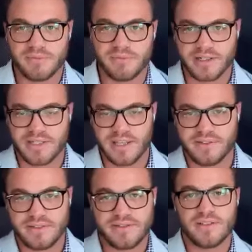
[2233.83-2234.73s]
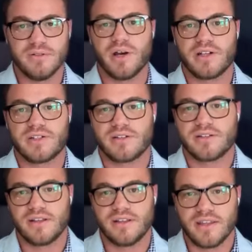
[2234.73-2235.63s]
bug David too much
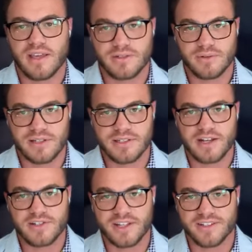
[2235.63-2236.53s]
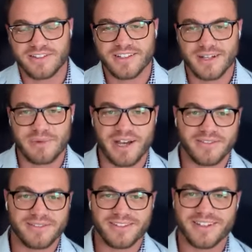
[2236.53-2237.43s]
in the Estuary Slack channel
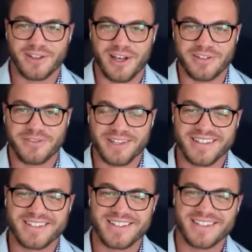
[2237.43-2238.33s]
about a lot of things.